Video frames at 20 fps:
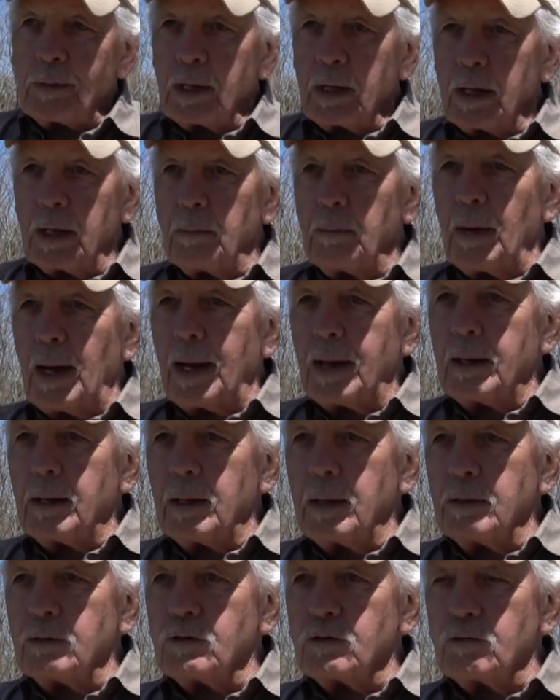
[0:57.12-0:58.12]
In my
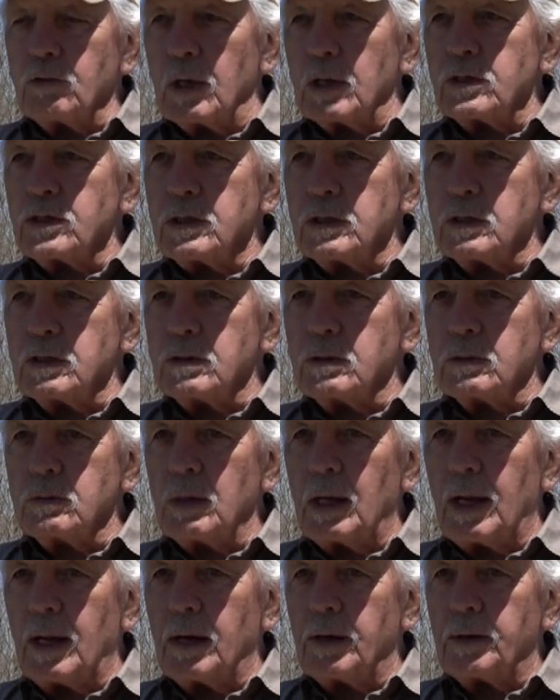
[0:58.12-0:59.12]
instructions, a
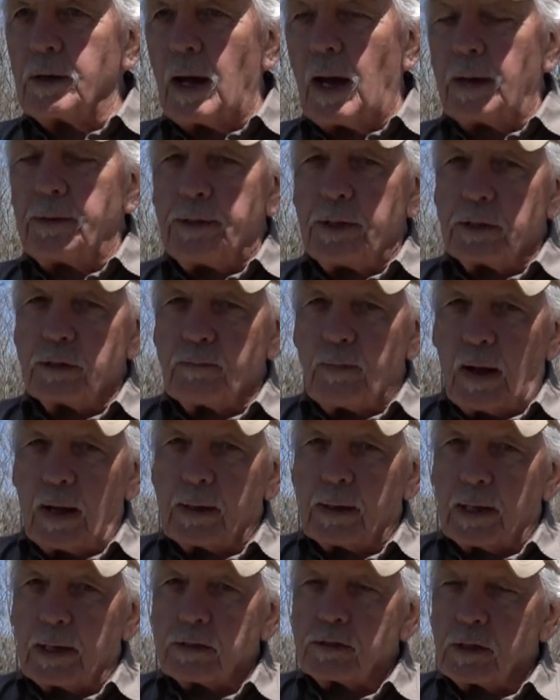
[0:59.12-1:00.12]
lot of times I teach fly
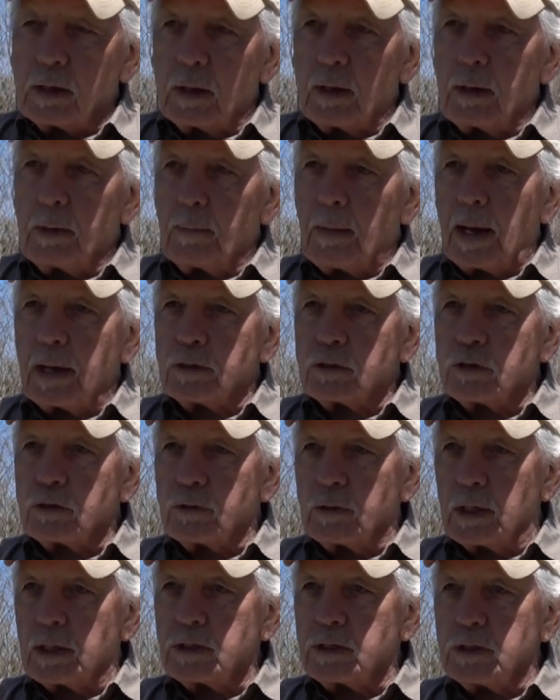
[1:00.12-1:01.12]
casting, and in my
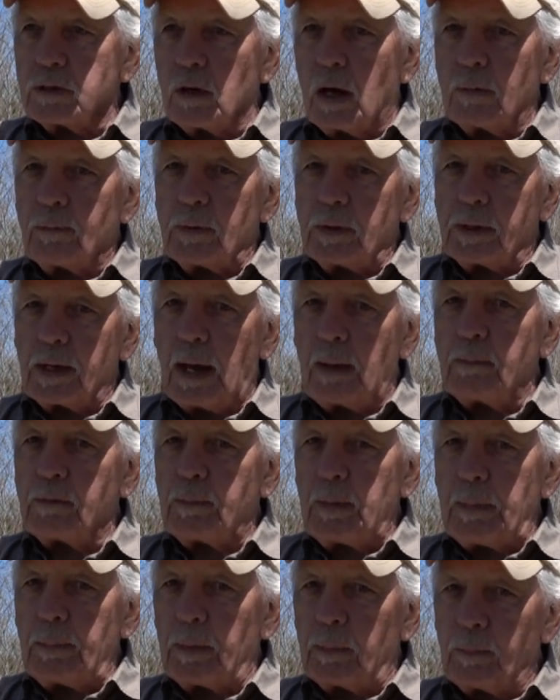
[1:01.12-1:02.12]
instructions, oftentimes
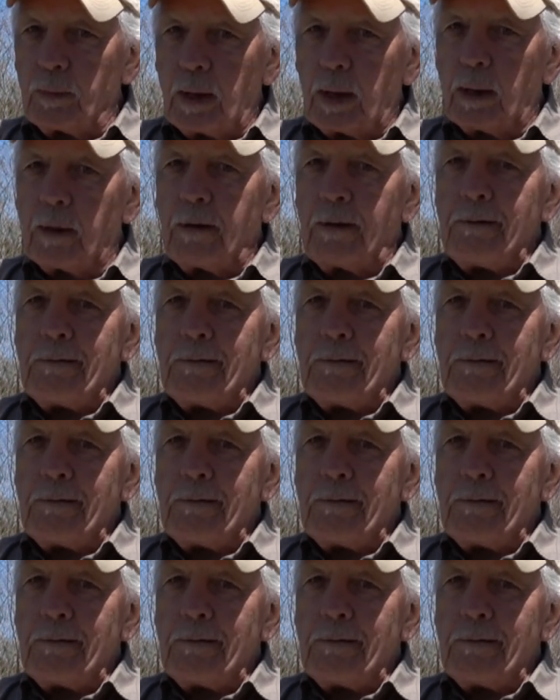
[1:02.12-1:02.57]
people bring